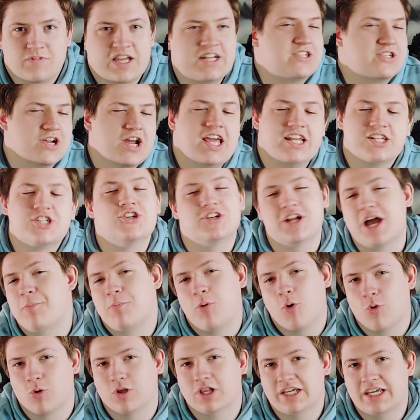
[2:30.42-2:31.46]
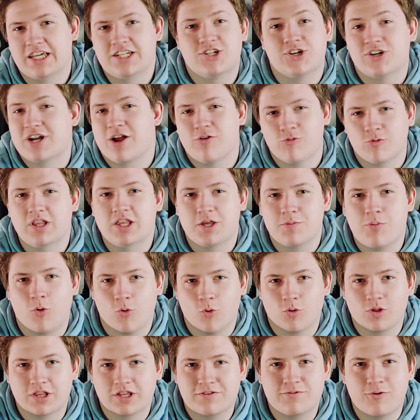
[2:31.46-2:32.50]
It turned out poorly. It turned out really
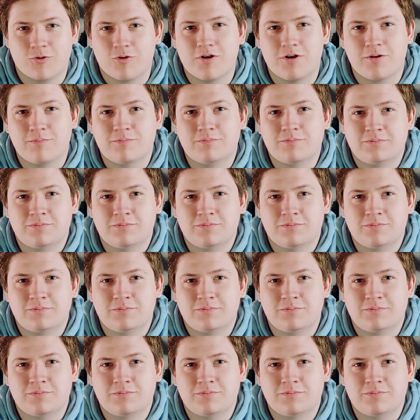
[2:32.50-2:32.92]
poorly for him.